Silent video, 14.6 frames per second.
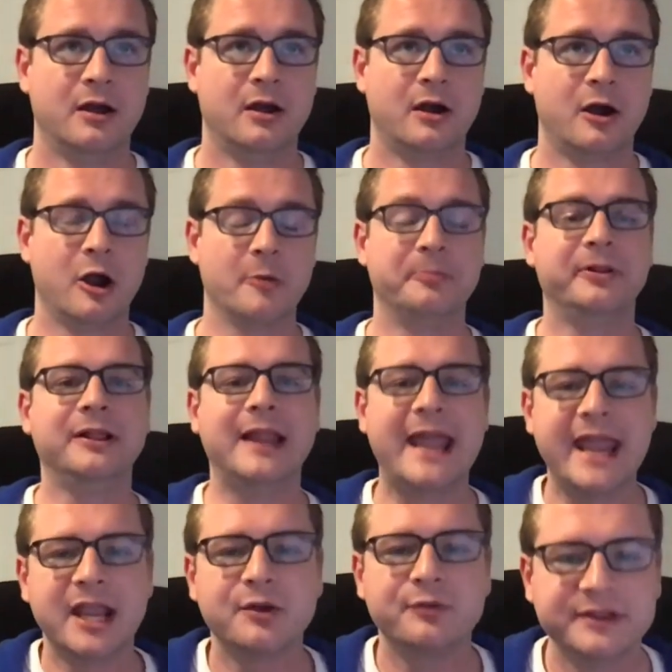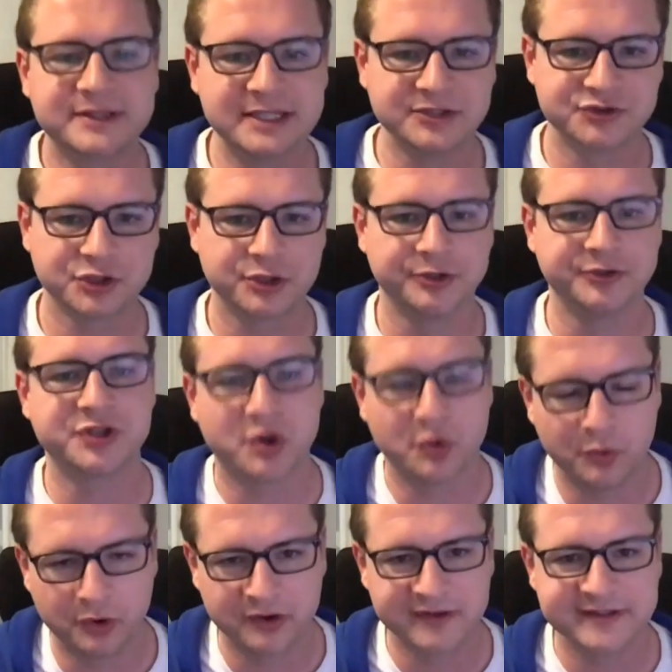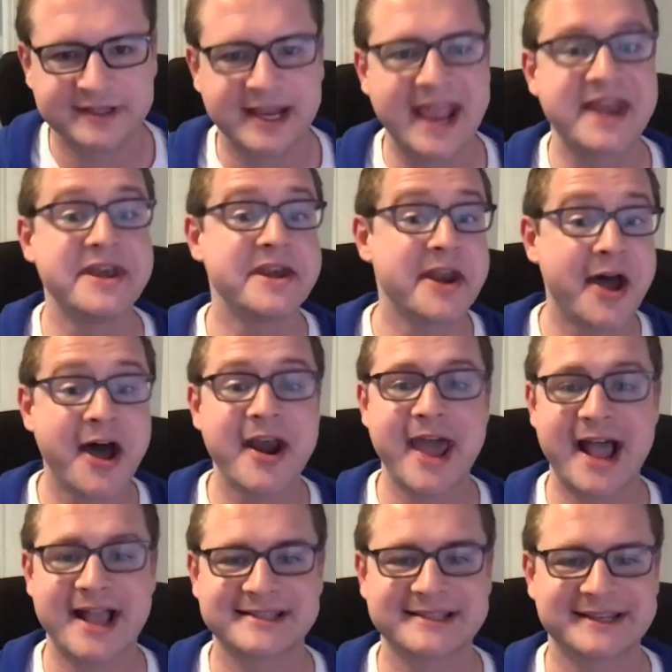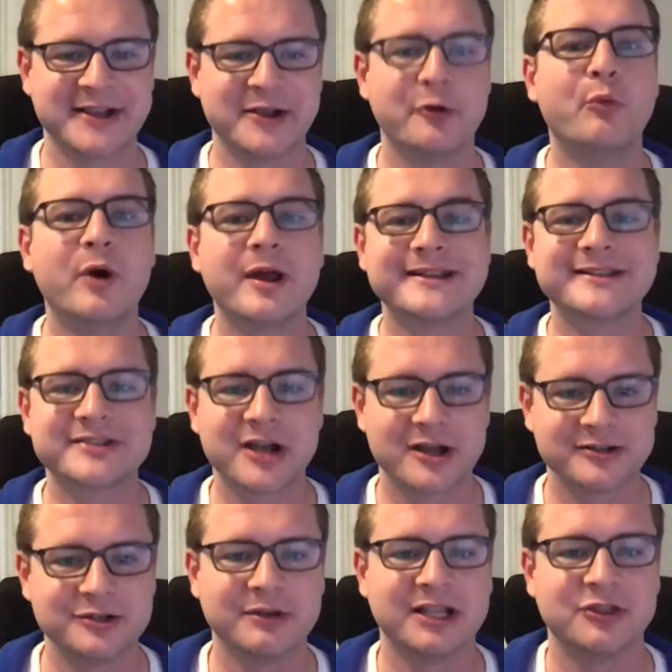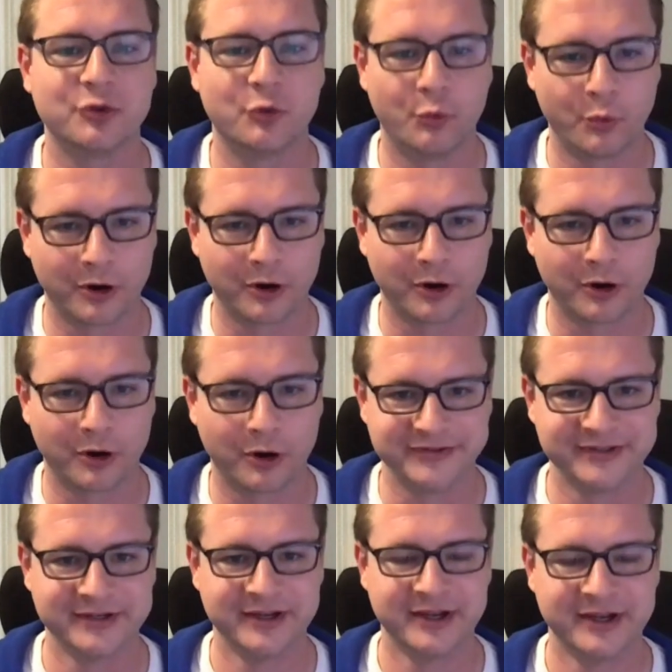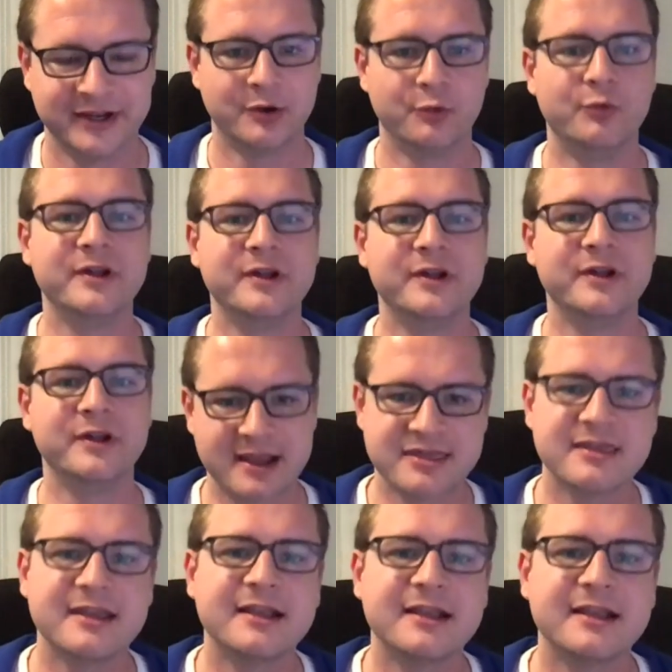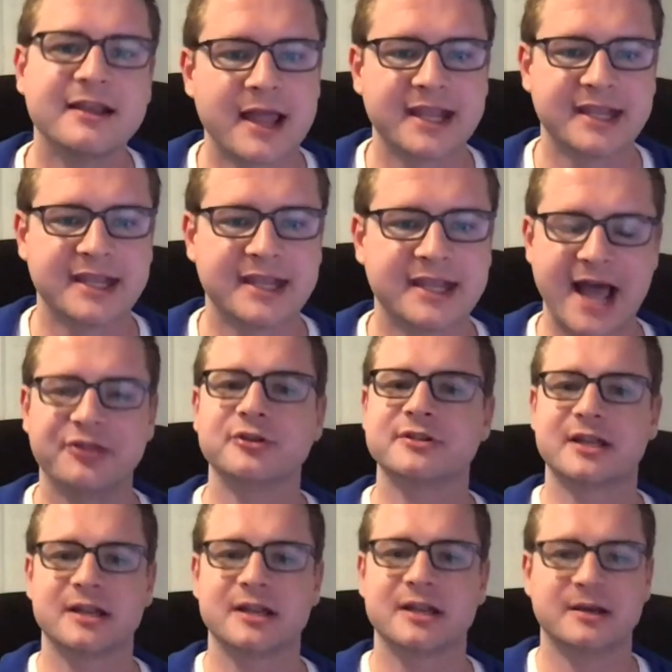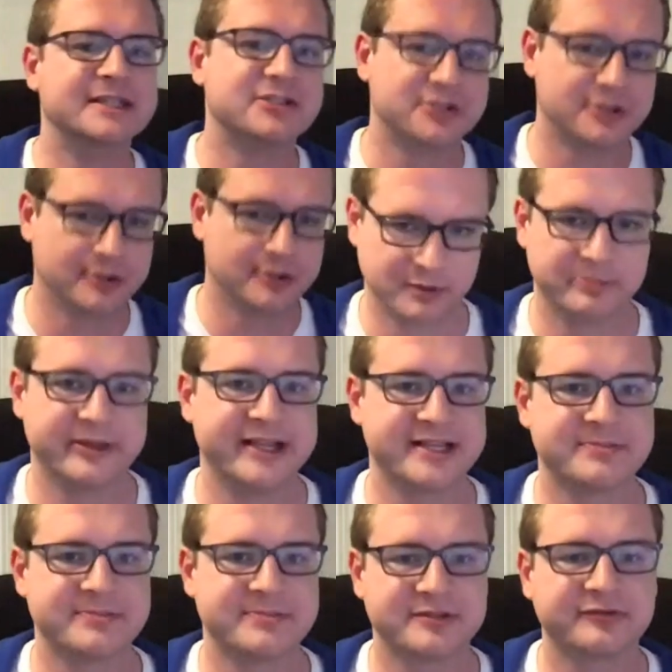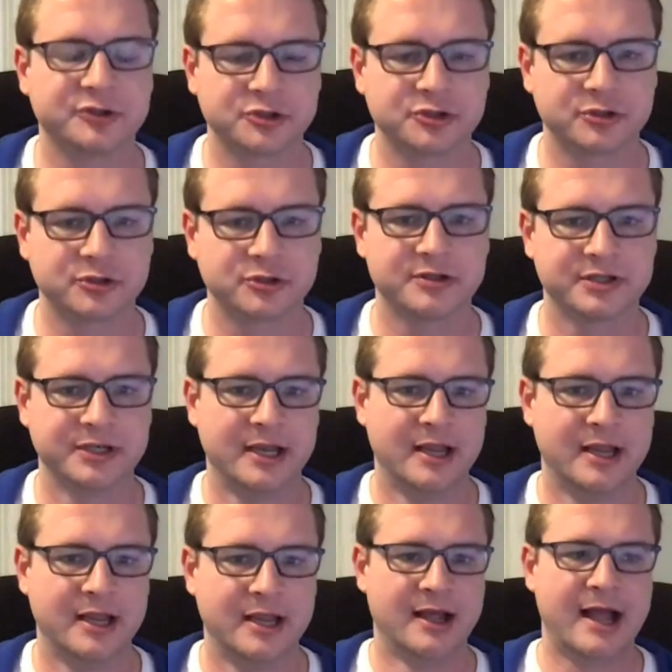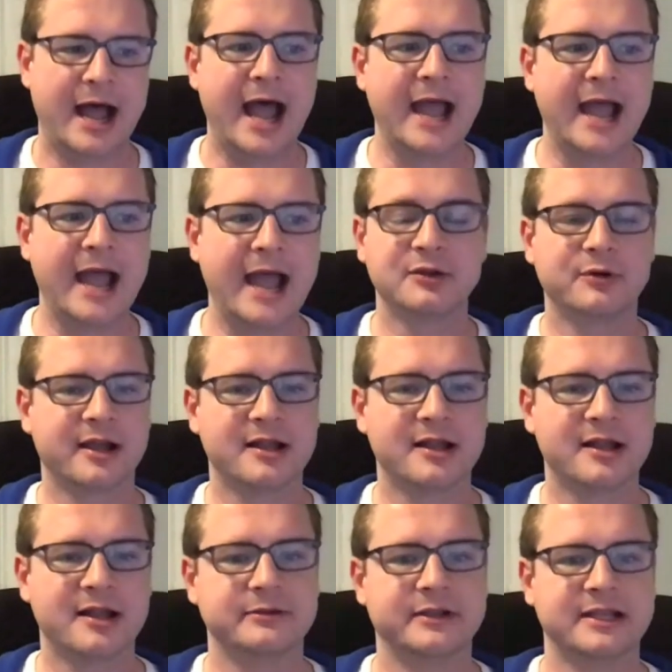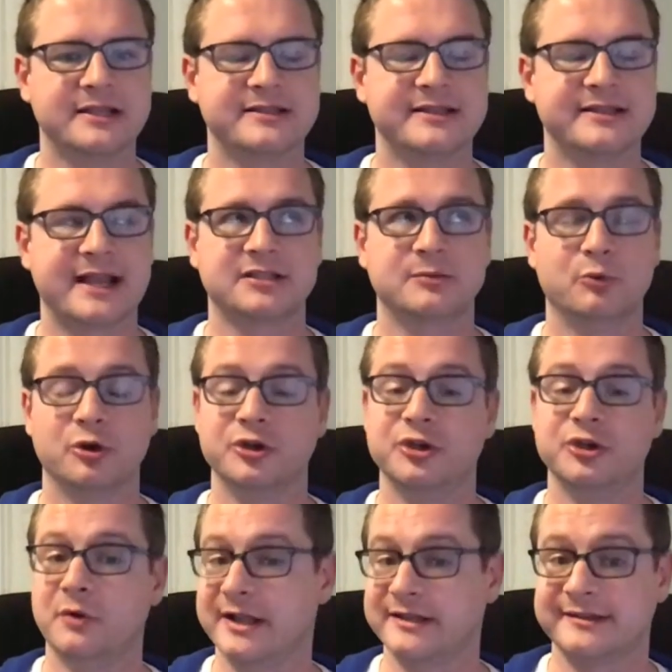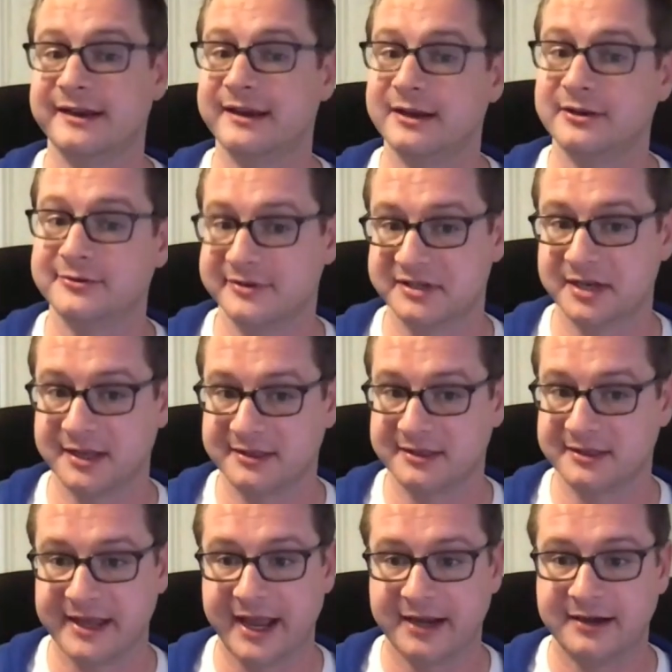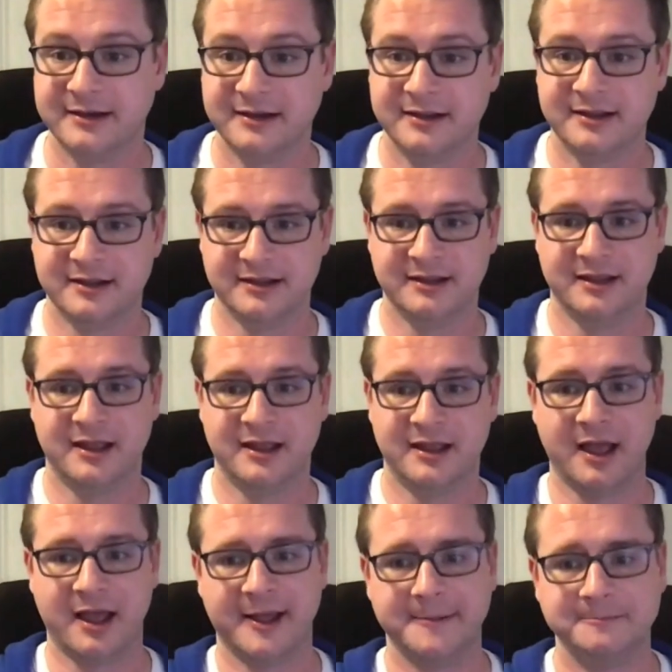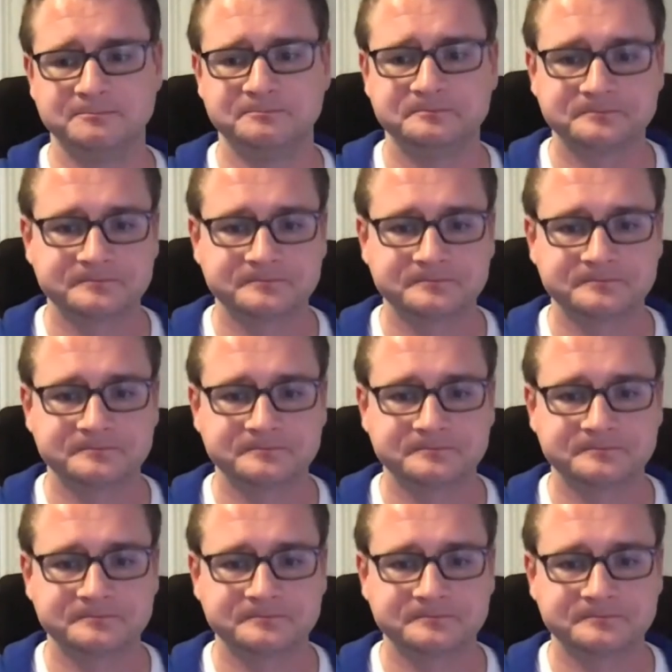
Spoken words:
are playing with digital tools and not asking what is God doing in the world would say things like, yeah, there's going to be digital replacements for church. I think what God's doing is actually more nuanced and interesting than that.